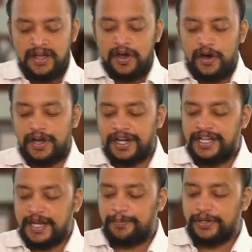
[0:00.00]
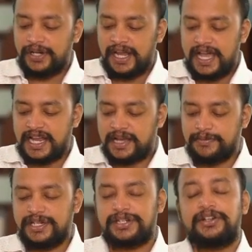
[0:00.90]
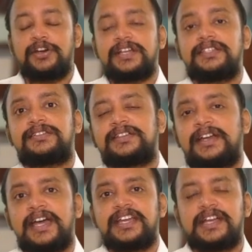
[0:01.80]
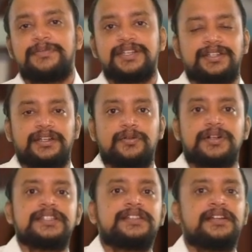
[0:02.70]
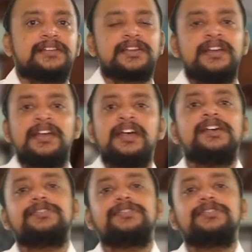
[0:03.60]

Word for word: or in deputy high commission or assistant high commission what is this so